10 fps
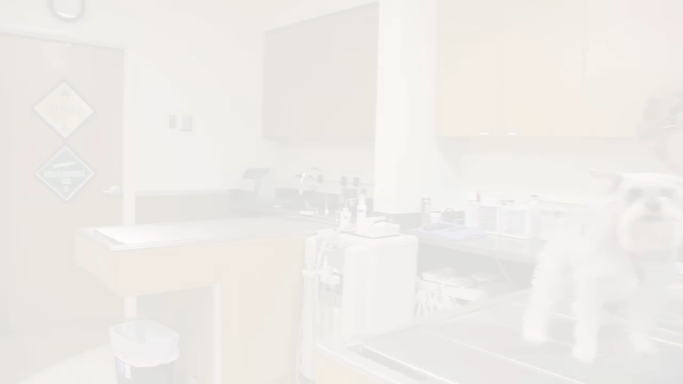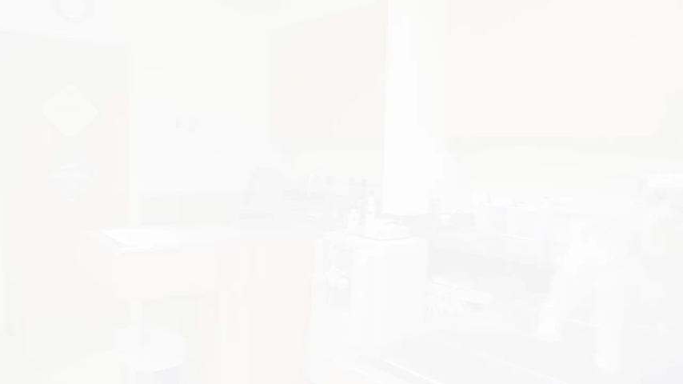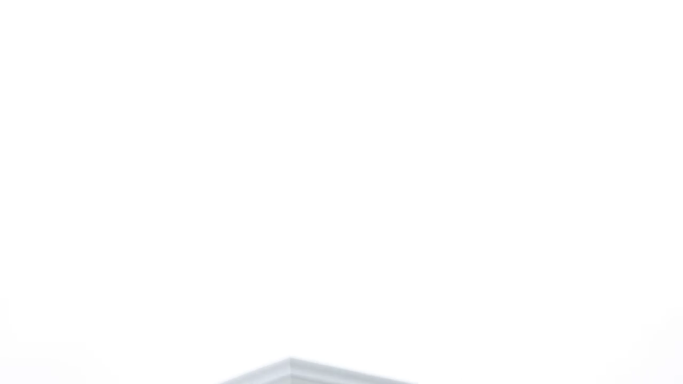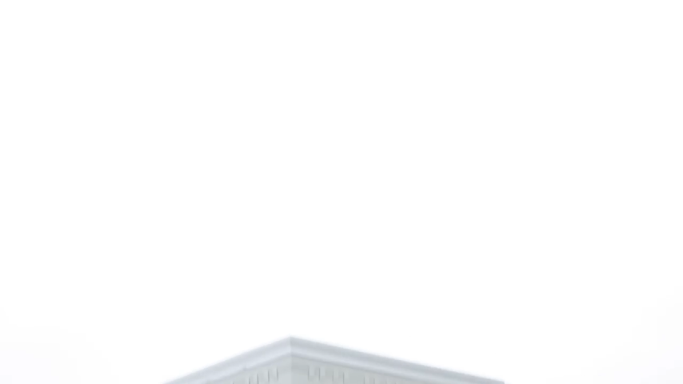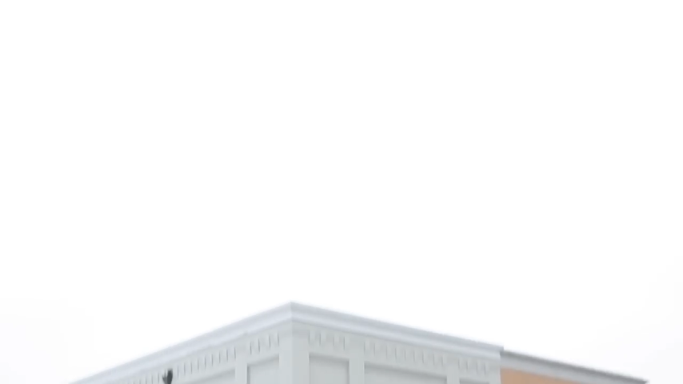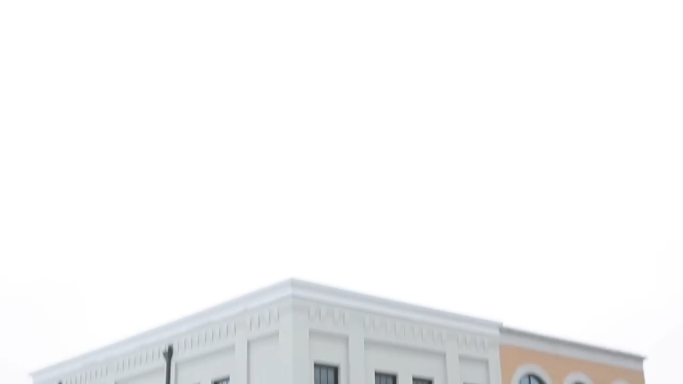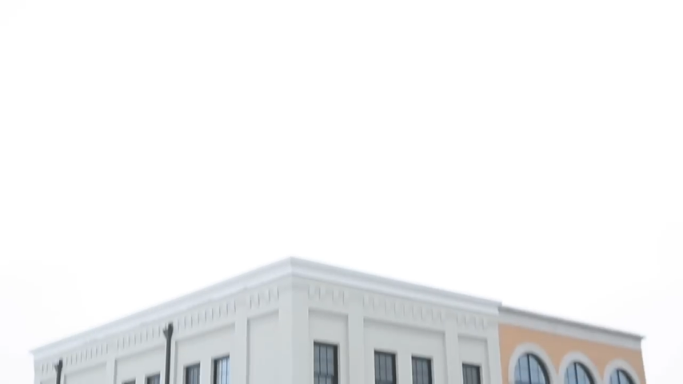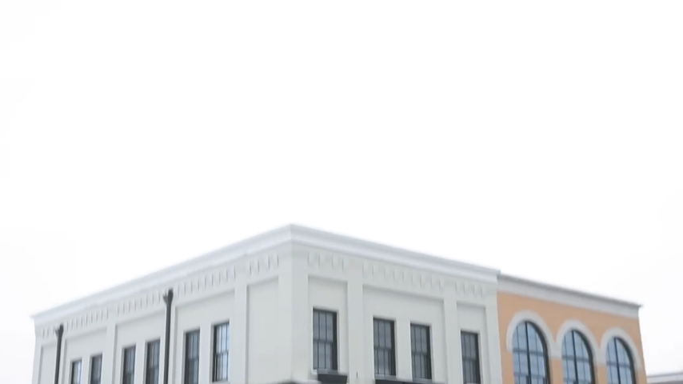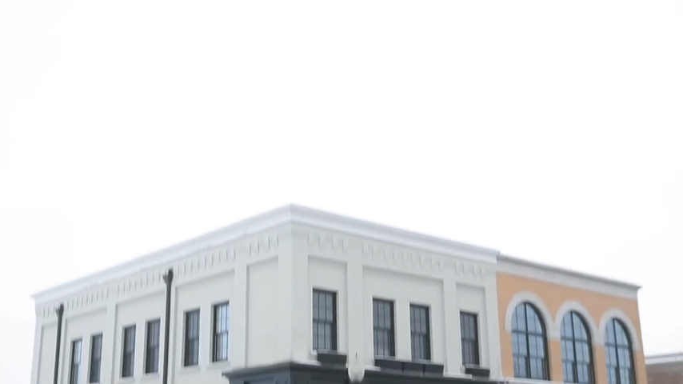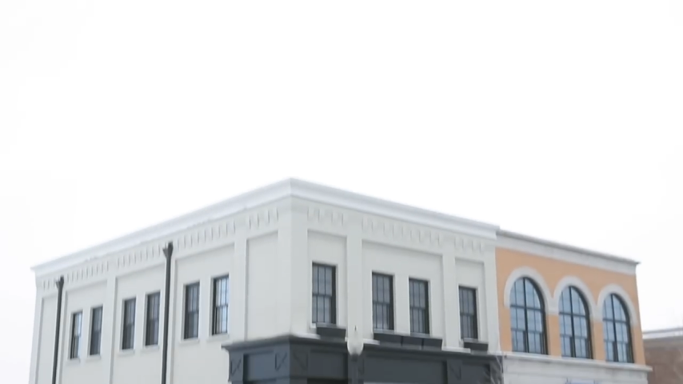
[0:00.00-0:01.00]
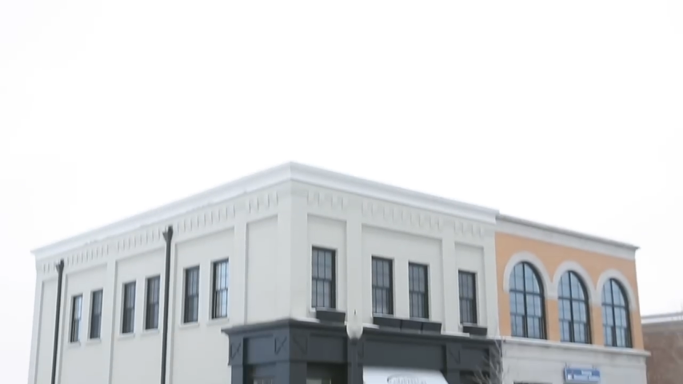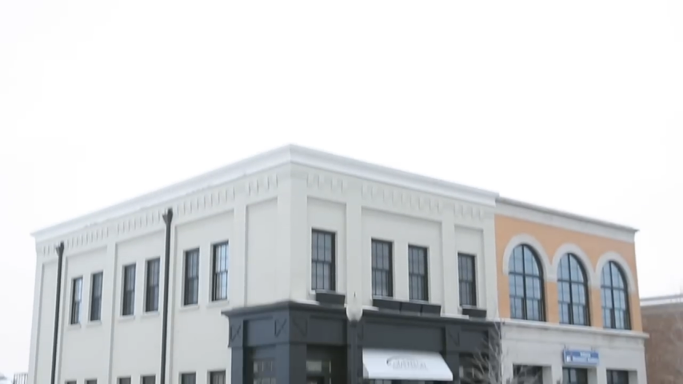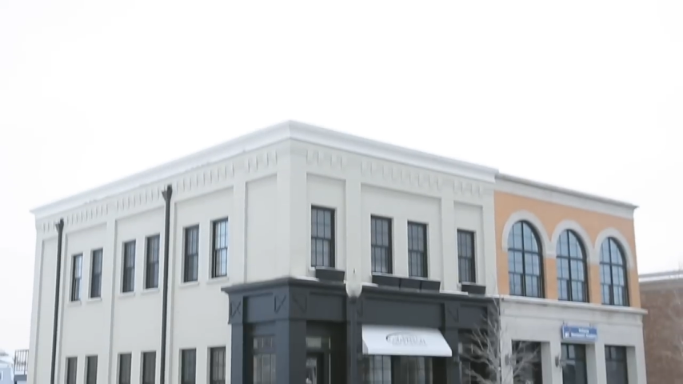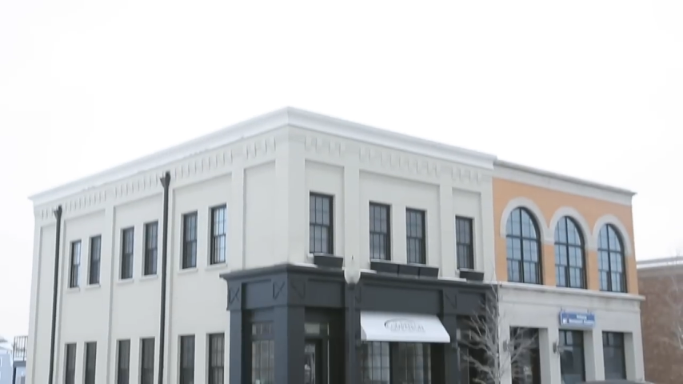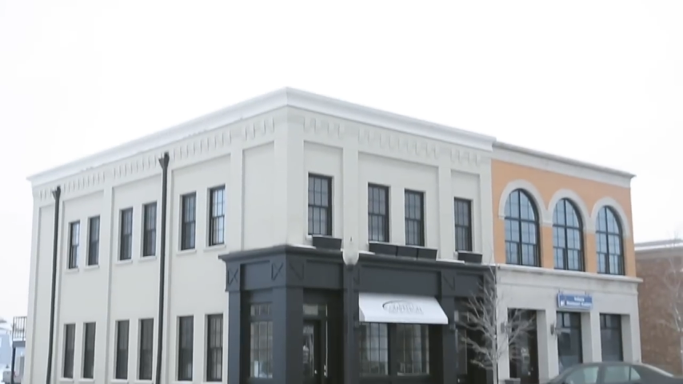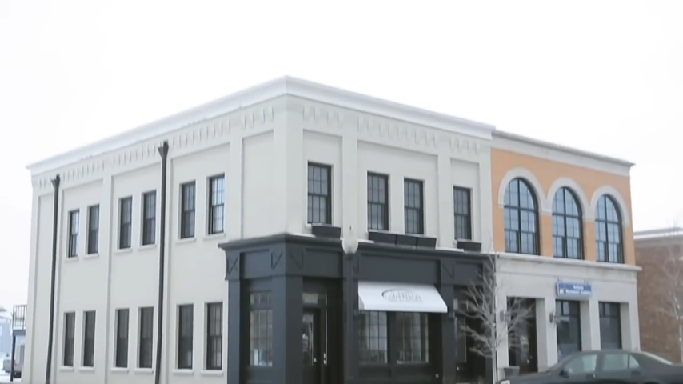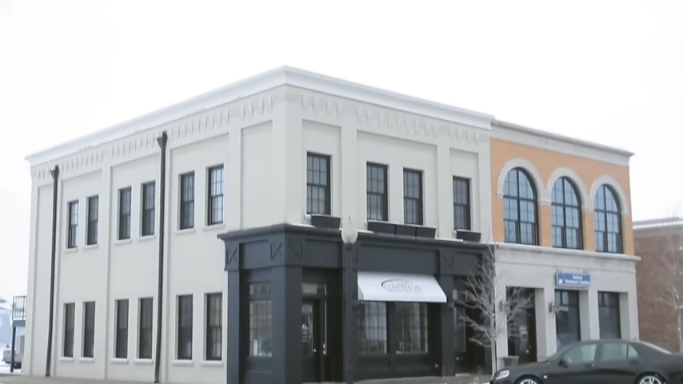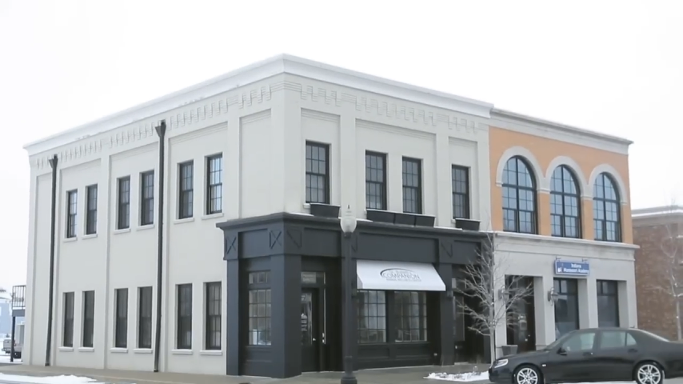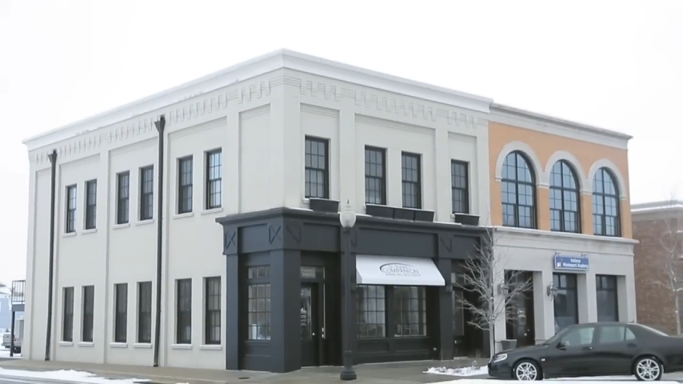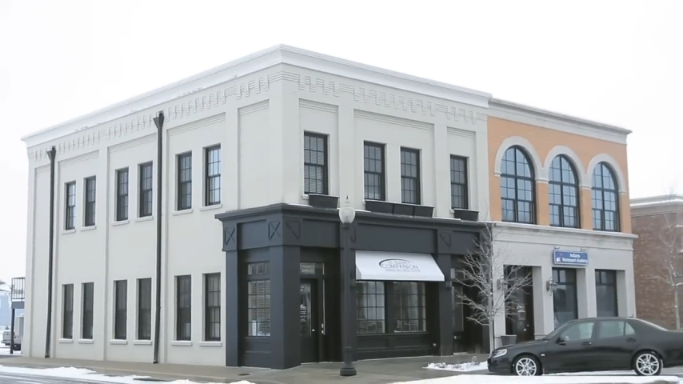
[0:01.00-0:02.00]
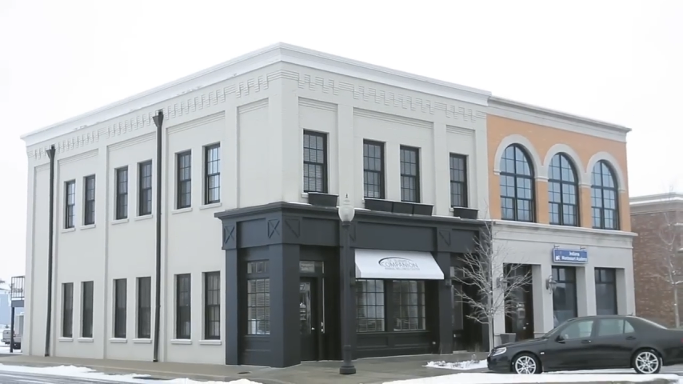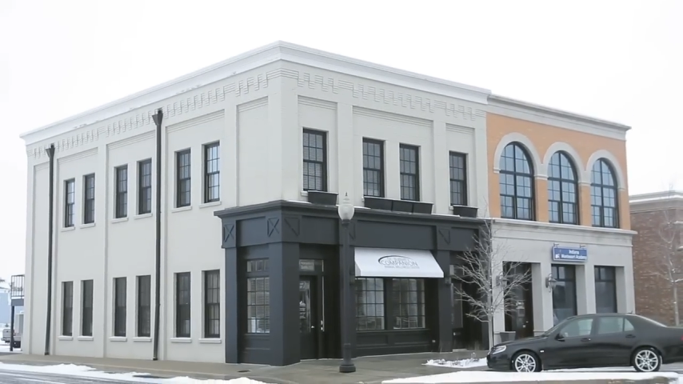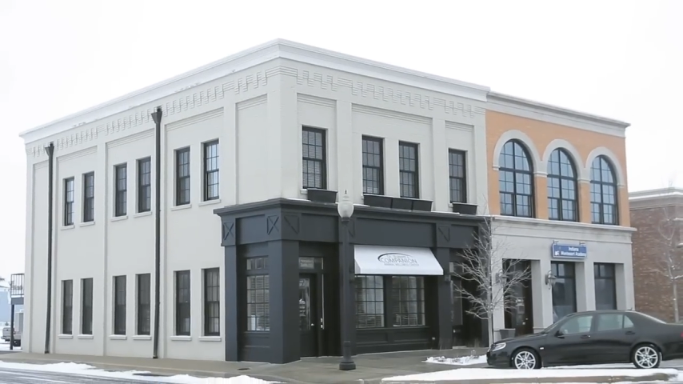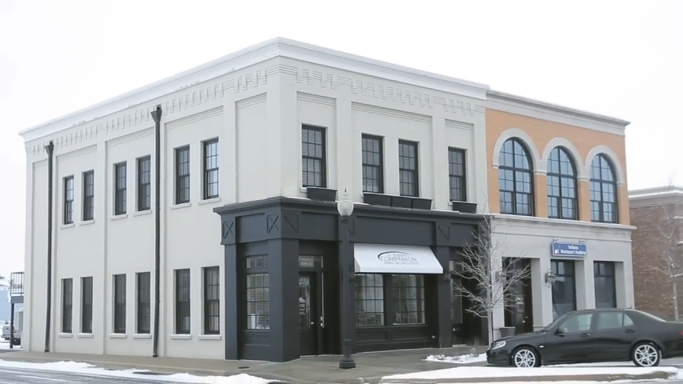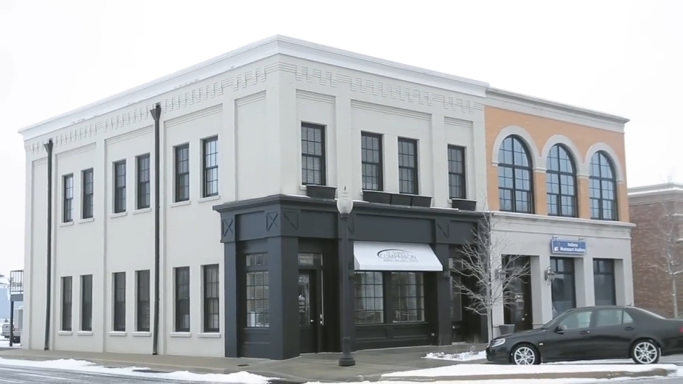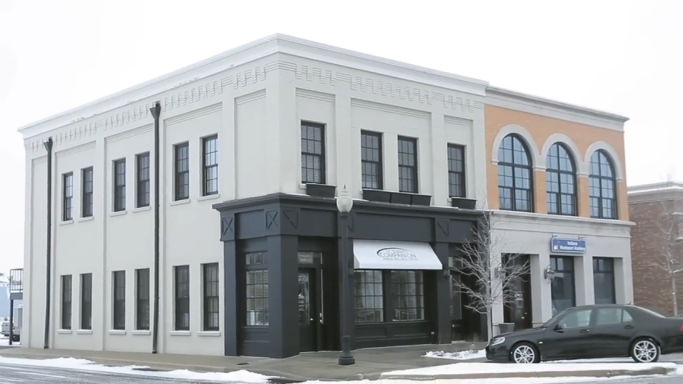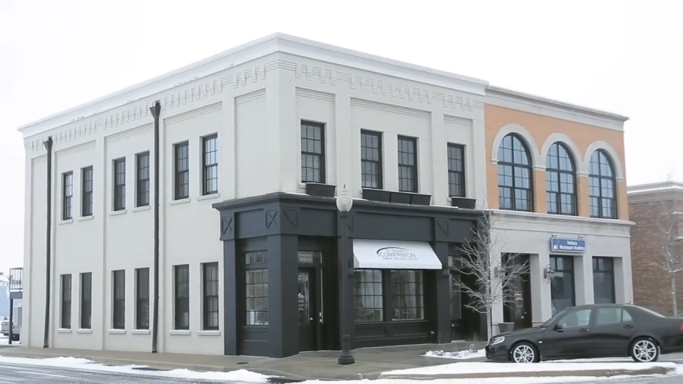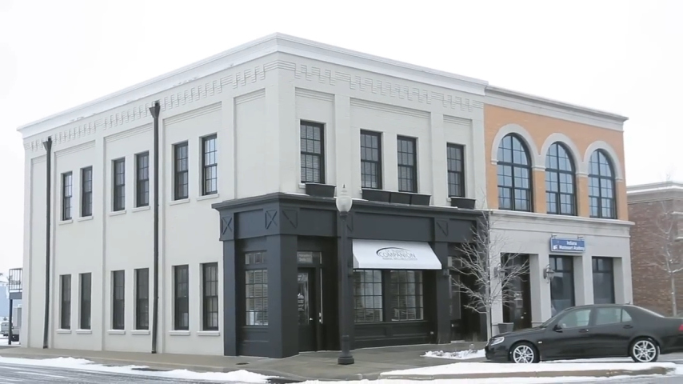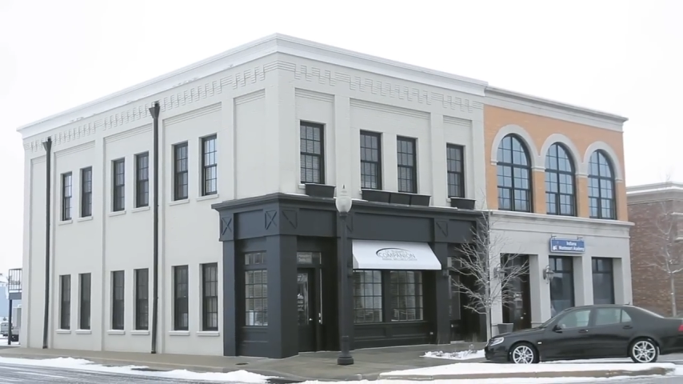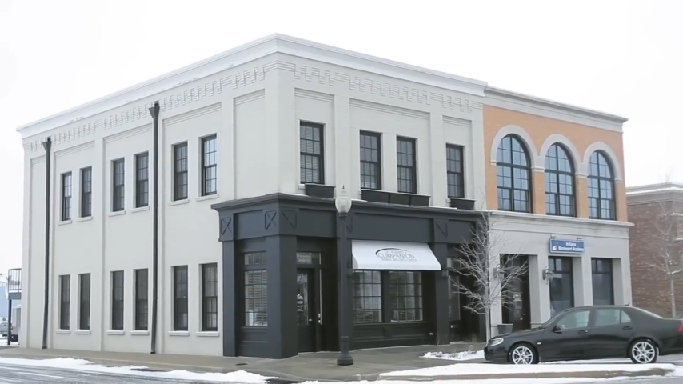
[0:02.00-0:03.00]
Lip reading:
[unreadable: no face in view]